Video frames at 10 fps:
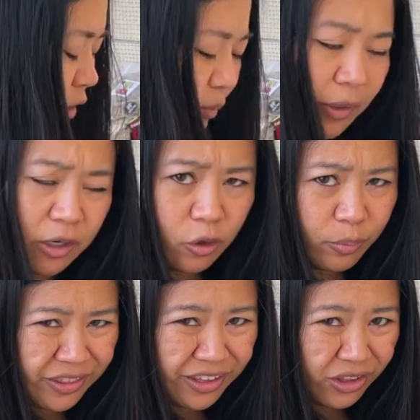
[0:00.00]
I'm kind of
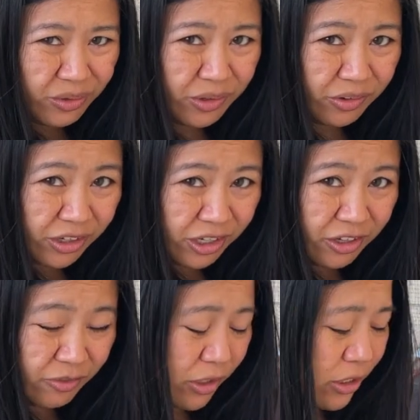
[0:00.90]
hoping the other one kind
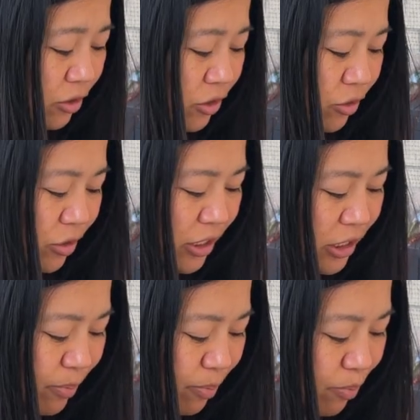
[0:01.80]
of works out too, because
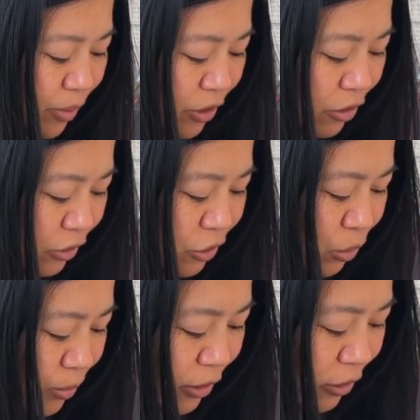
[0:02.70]
it's a bigger
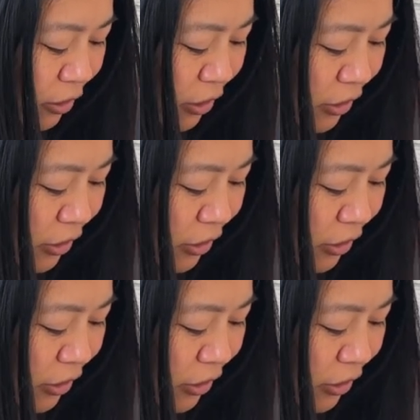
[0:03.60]
tuber.